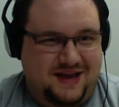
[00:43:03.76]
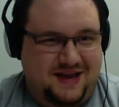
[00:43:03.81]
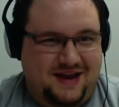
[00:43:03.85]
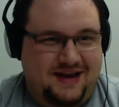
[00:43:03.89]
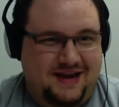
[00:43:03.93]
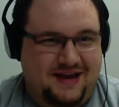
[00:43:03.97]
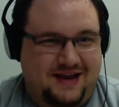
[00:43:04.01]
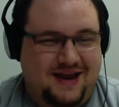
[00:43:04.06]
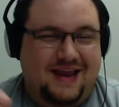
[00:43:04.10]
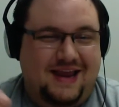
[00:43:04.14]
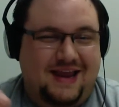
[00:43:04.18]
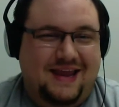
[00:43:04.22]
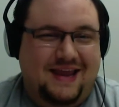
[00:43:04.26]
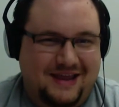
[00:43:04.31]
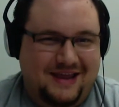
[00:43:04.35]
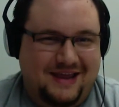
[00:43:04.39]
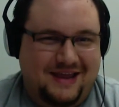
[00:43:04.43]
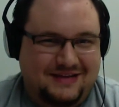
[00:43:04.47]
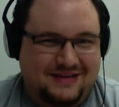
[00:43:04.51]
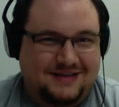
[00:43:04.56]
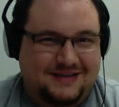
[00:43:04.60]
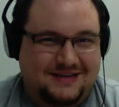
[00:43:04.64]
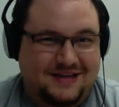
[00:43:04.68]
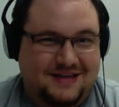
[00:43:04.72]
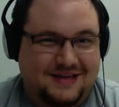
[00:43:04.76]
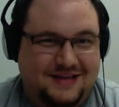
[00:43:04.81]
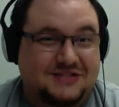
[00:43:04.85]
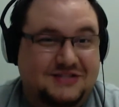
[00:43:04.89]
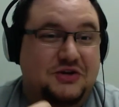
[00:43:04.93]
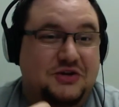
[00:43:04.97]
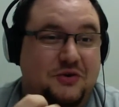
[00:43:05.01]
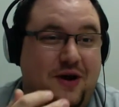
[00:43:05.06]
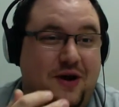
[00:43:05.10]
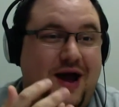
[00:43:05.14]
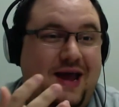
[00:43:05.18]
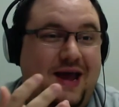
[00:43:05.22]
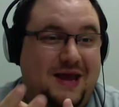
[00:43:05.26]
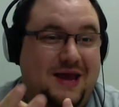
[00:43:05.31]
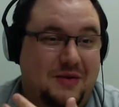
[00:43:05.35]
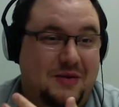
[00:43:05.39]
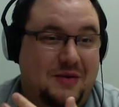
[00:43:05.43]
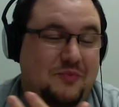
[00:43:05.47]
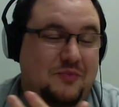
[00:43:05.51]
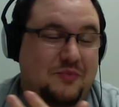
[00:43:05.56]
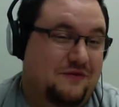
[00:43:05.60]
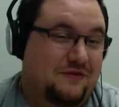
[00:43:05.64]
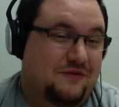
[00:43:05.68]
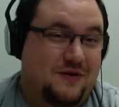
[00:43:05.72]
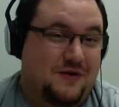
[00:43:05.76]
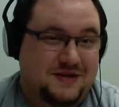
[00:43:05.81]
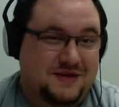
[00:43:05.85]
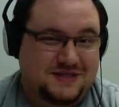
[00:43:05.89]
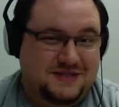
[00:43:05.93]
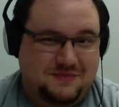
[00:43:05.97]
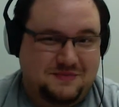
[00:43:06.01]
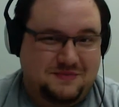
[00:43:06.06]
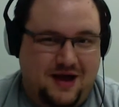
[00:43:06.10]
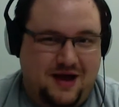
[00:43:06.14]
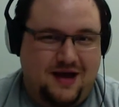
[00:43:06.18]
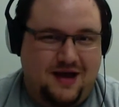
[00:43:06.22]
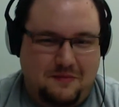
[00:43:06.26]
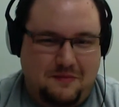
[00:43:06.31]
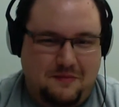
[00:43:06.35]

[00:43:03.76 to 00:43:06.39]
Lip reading: and gets UI input from his mom.